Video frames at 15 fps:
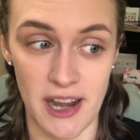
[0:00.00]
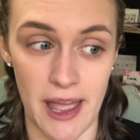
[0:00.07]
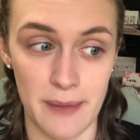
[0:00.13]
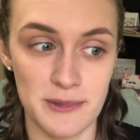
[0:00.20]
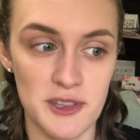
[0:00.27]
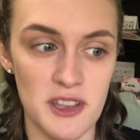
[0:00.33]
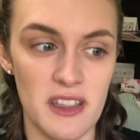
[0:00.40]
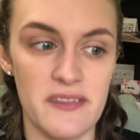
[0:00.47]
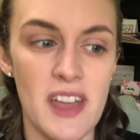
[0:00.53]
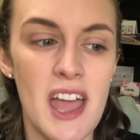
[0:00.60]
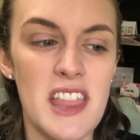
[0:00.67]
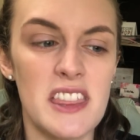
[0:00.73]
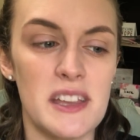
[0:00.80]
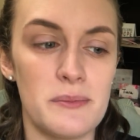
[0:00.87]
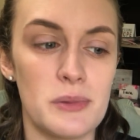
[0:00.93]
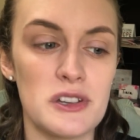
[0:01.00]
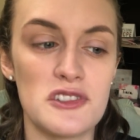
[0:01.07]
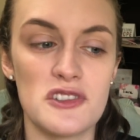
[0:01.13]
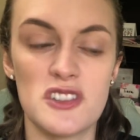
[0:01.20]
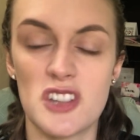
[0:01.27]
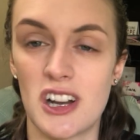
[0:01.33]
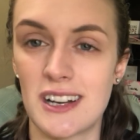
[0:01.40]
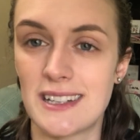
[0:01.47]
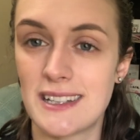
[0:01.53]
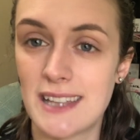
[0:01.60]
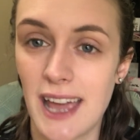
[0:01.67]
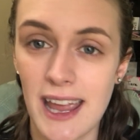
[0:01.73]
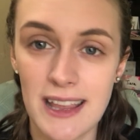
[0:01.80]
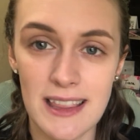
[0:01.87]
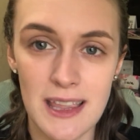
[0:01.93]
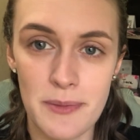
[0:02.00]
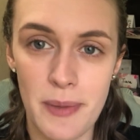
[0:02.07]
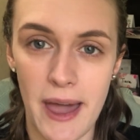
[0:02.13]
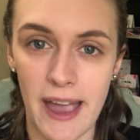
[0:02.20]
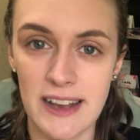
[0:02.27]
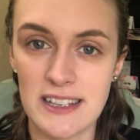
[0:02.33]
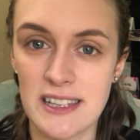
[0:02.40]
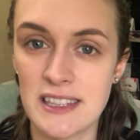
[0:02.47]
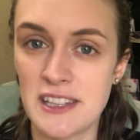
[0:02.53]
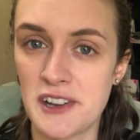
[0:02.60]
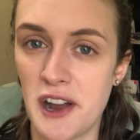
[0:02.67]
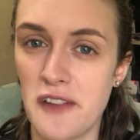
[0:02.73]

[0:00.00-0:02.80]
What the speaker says: I absolutely love the bristles. Are tightly packed in there.